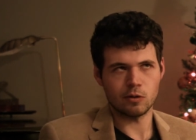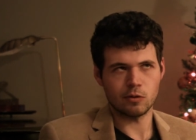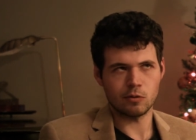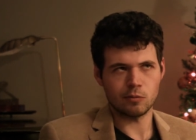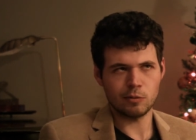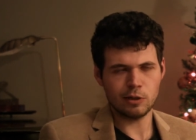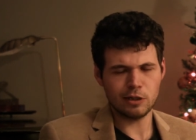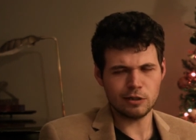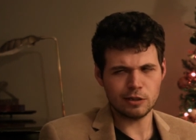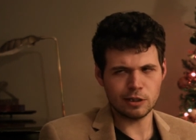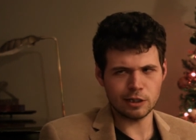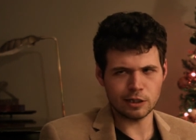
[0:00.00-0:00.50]

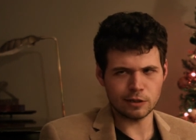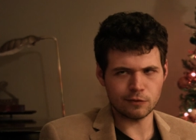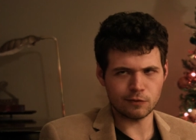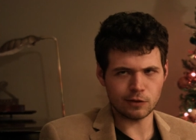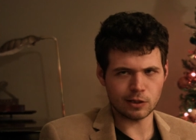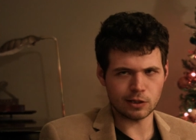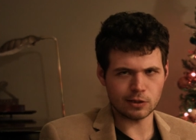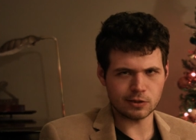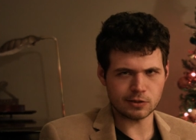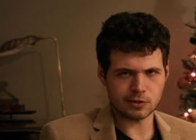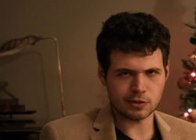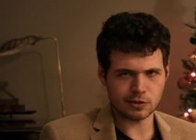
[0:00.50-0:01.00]
We live
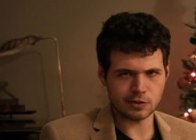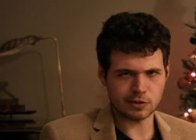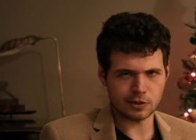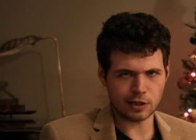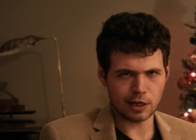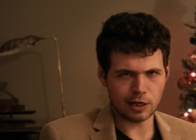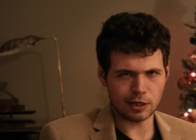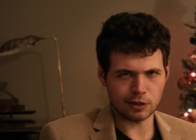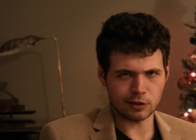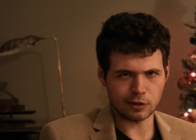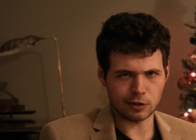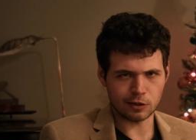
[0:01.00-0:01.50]
in a
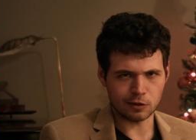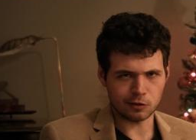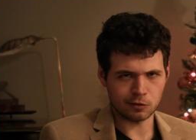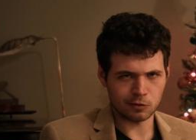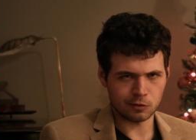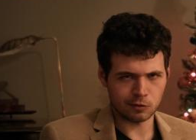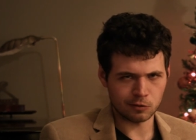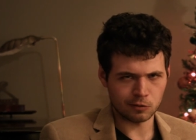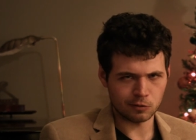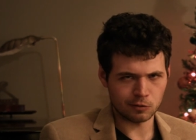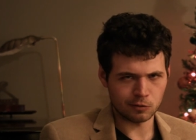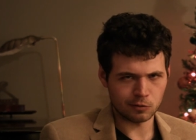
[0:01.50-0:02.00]
society,
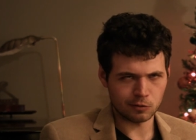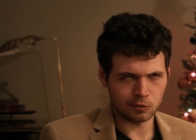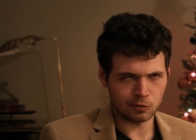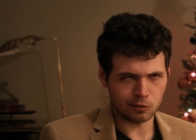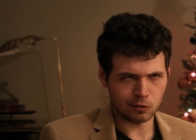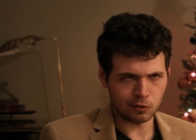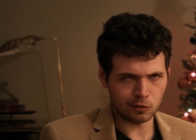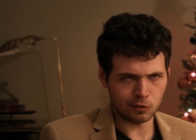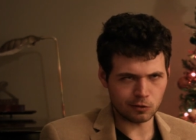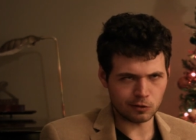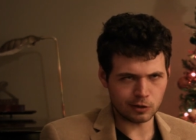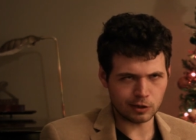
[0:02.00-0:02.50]

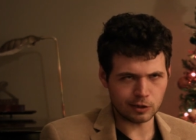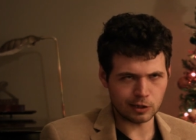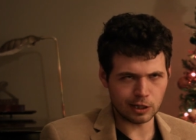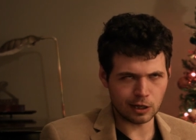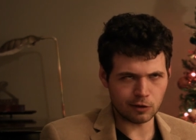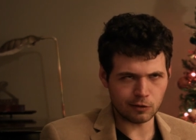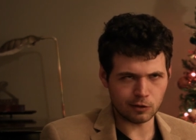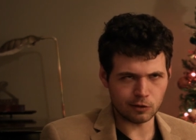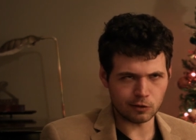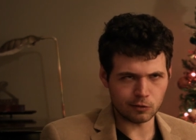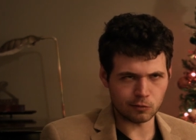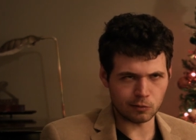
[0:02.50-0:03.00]
currently now
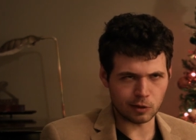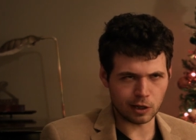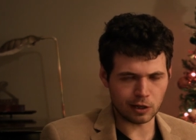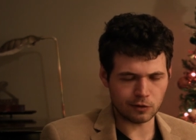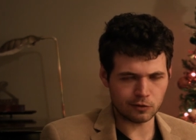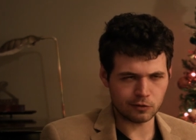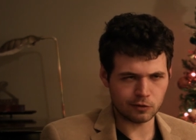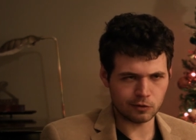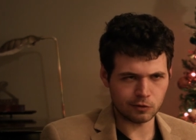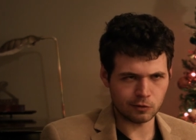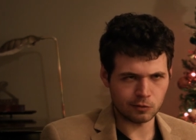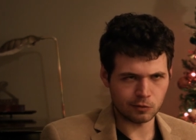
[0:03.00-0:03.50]
in the
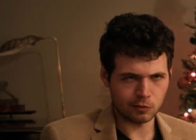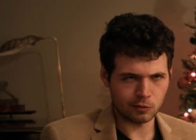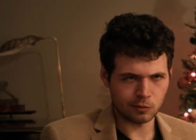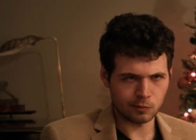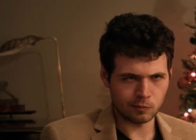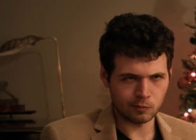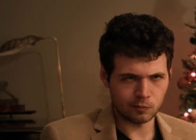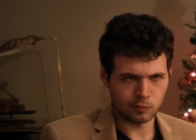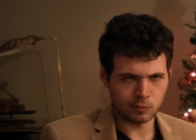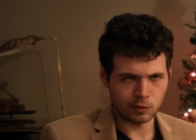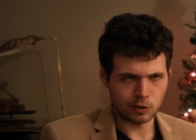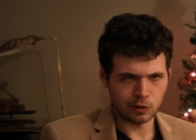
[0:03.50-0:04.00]
West,
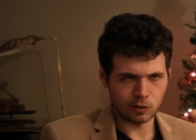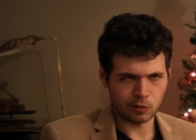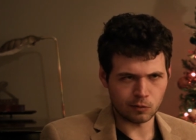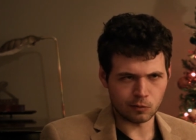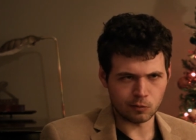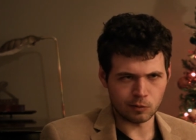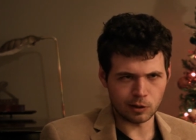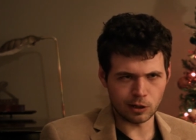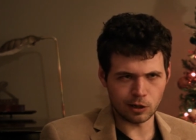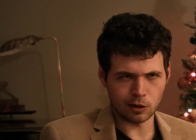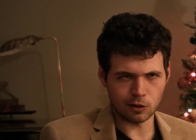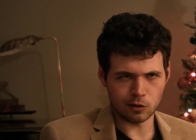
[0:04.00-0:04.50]

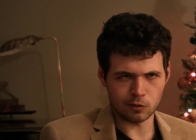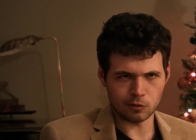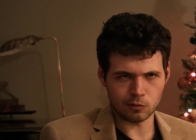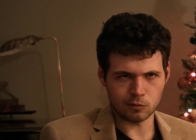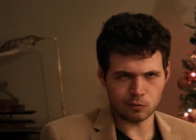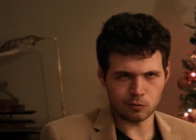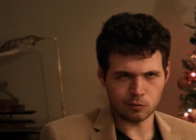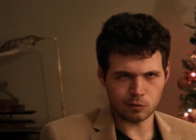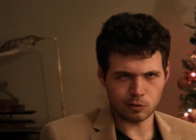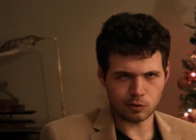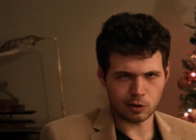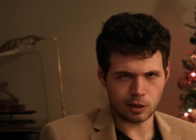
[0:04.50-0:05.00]

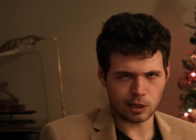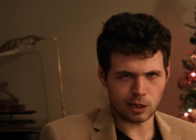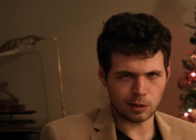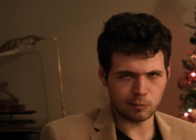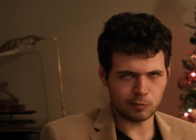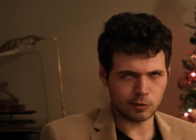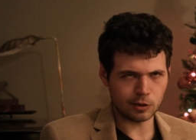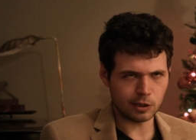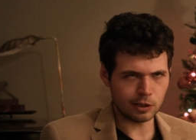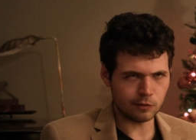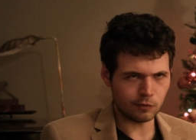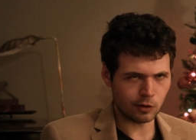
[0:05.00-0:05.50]
where I
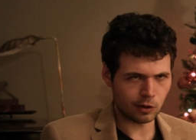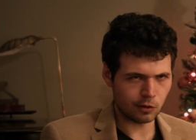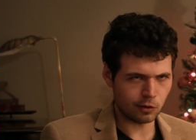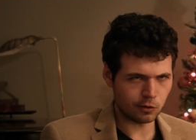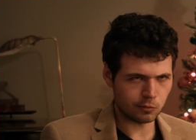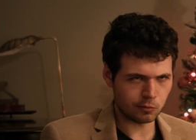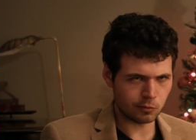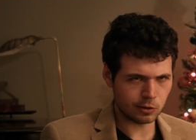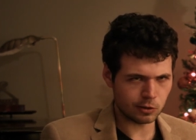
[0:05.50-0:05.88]
believe I heard